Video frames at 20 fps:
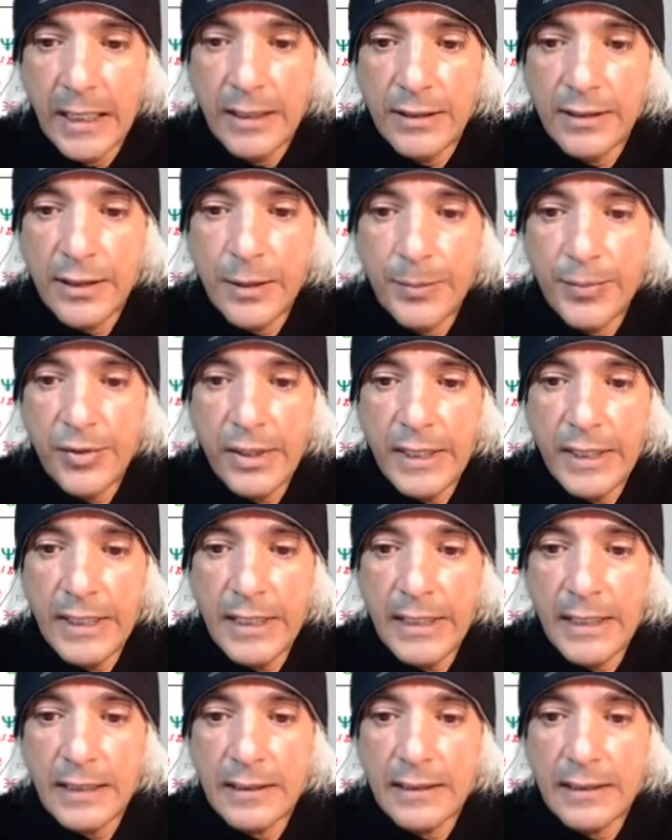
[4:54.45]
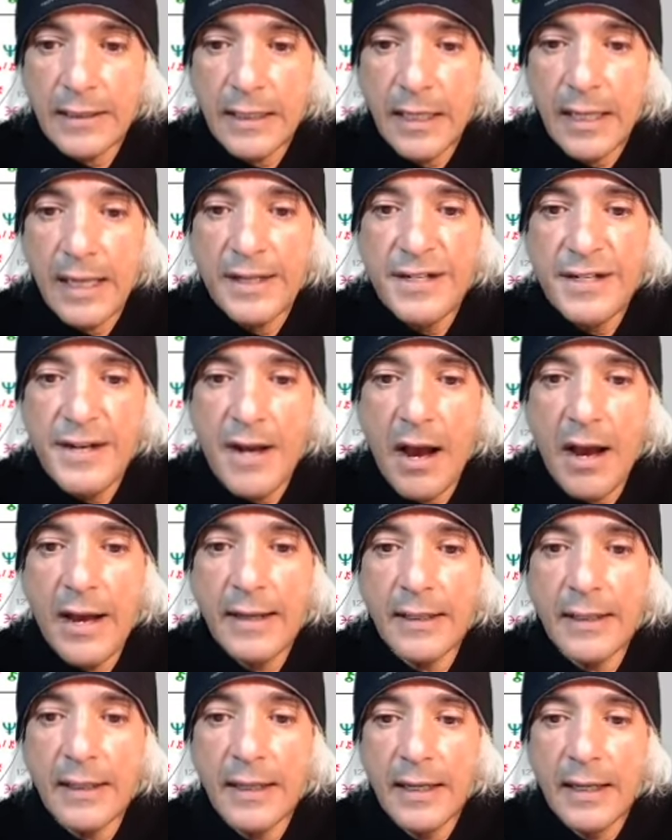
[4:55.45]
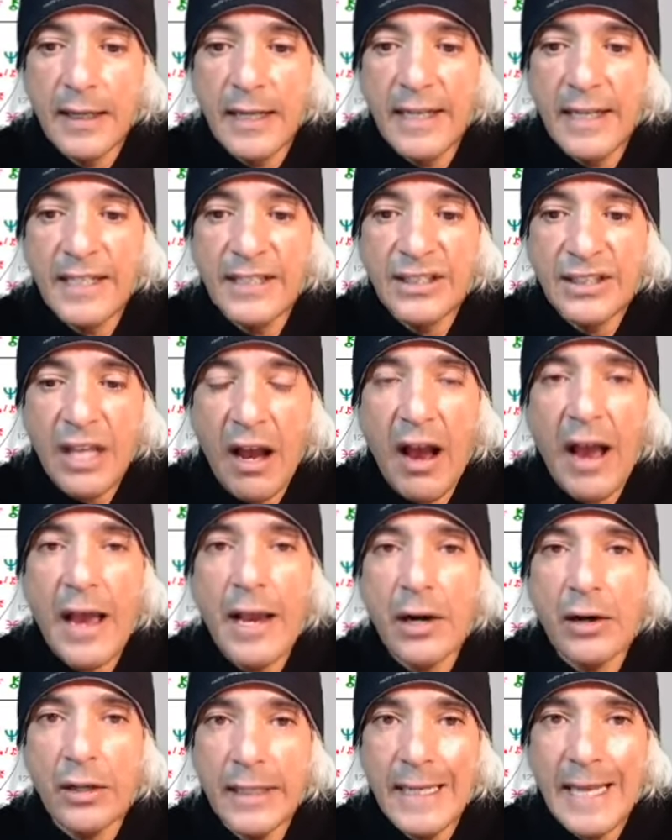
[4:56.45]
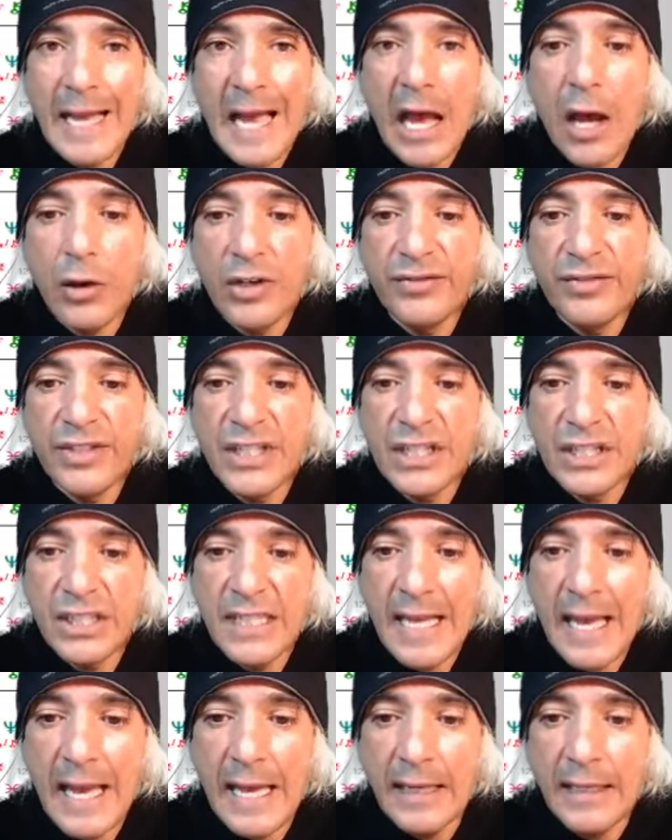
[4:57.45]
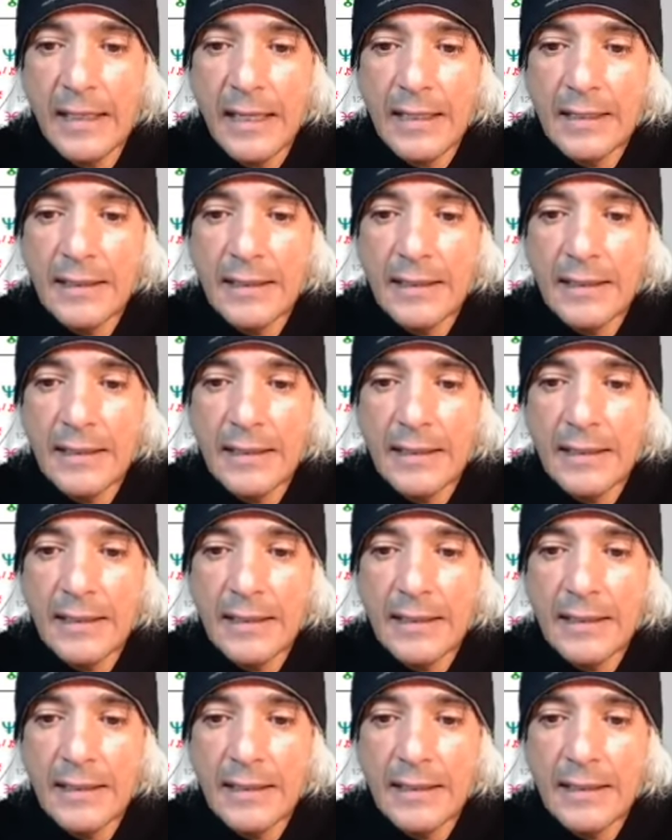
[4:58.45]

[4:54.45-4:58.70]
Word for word: So Britney is not entirely out of this yet.